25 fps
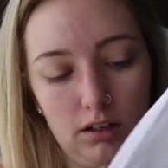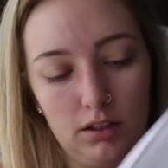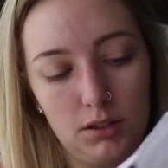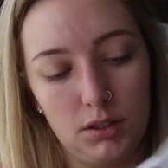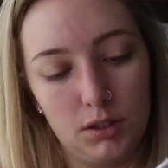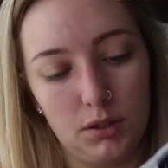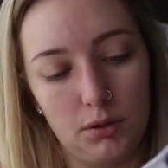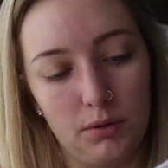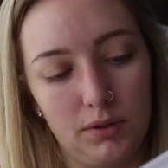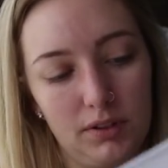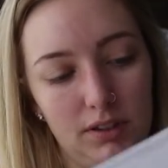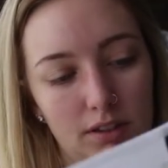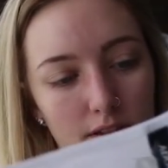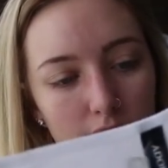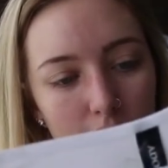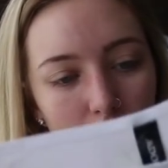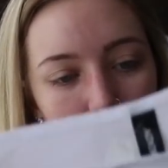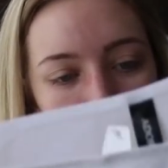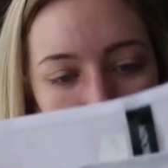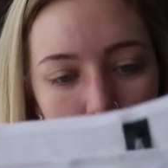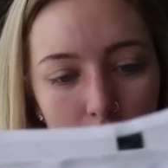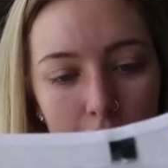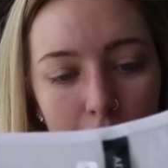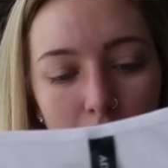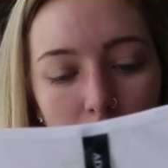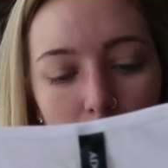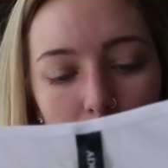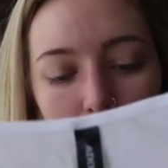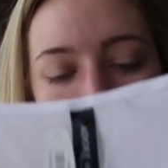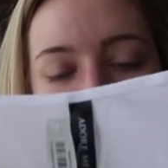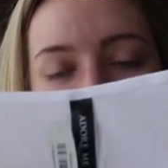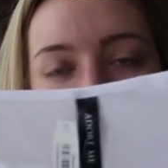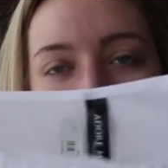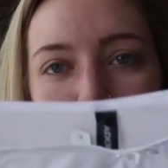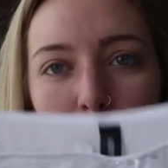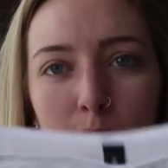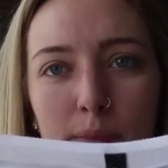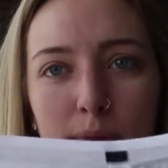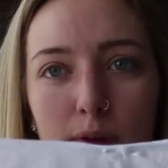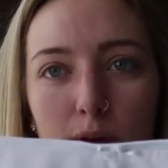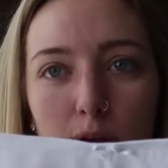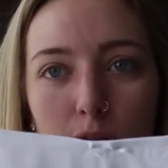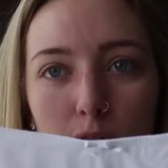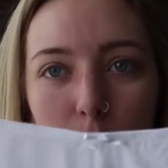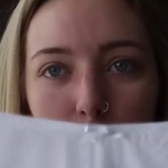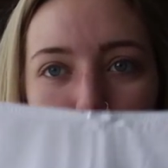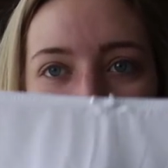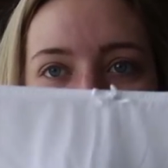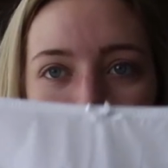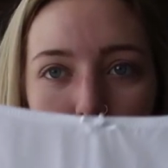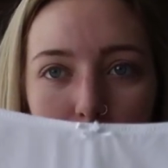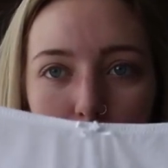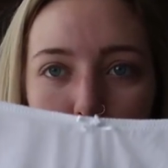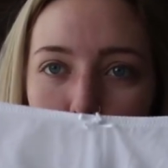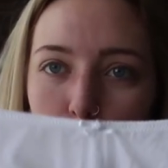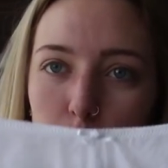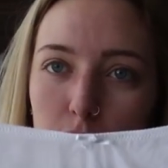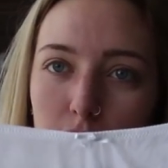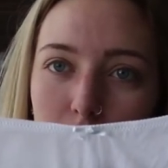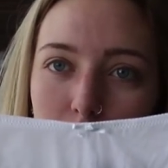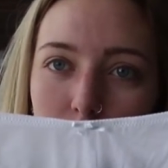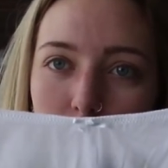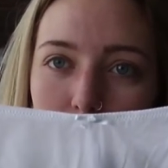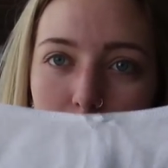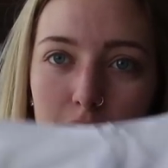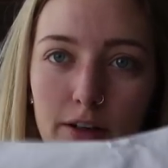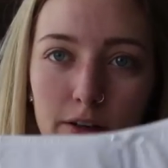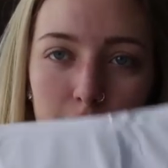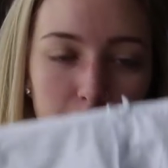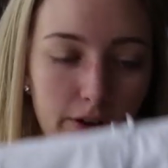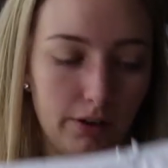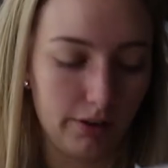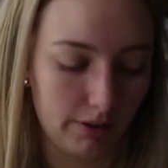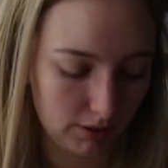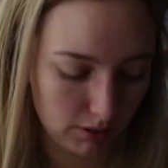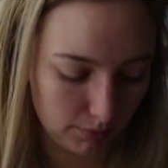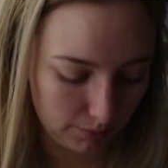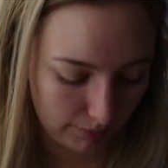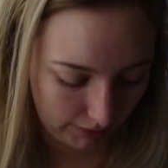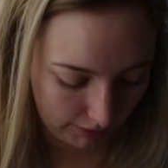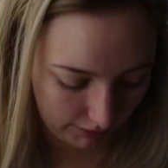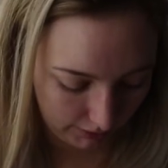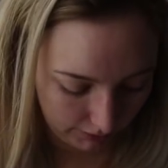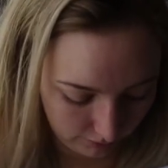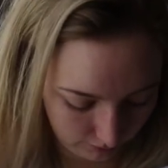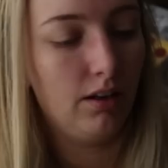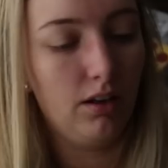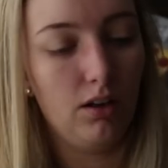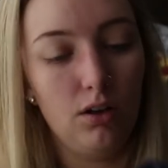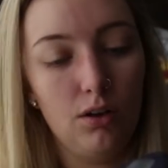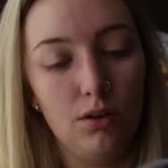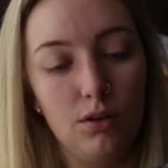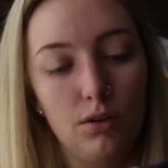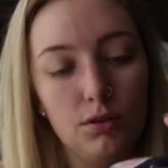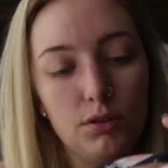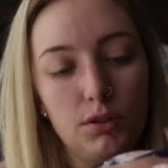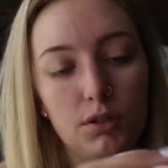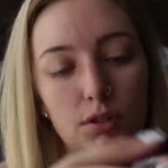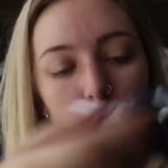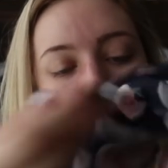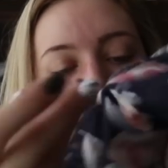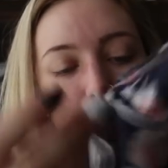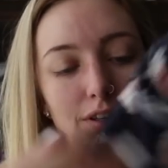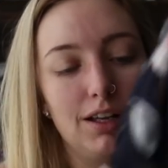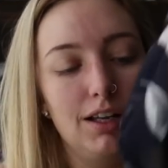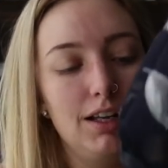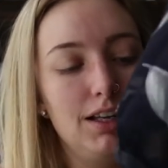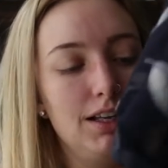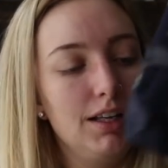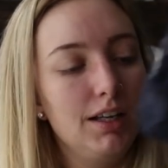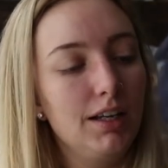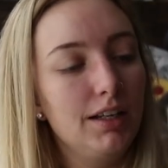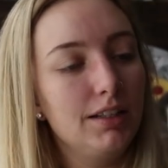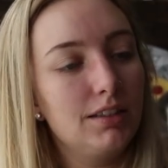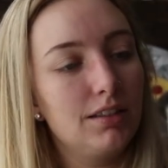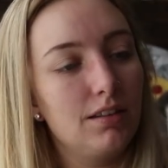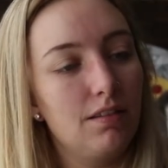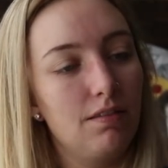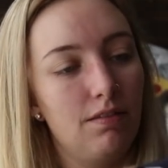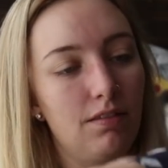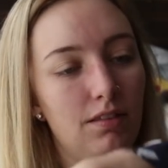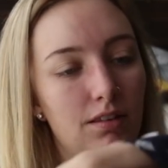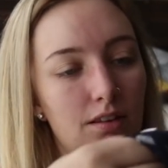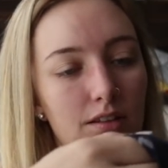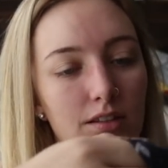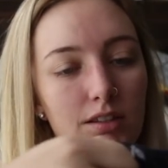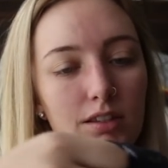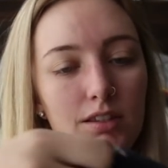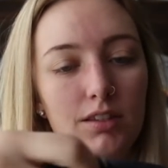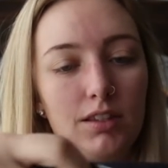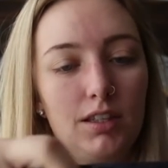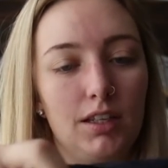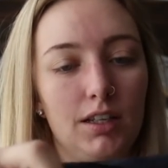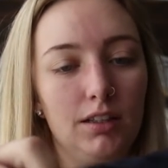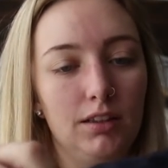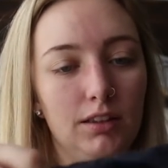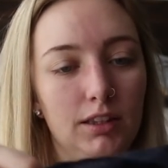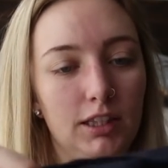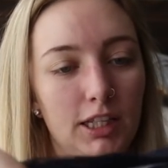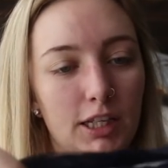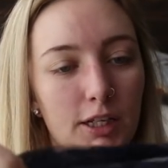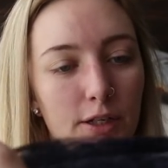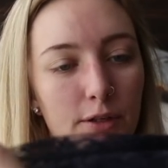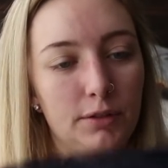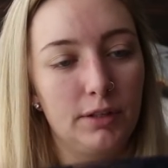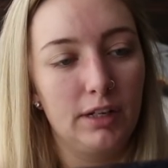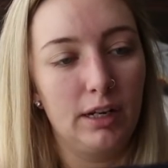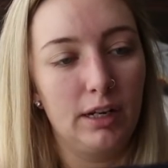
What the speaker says: So it's like underwear, but also like shorts. I don't know how to explain it. Also got this little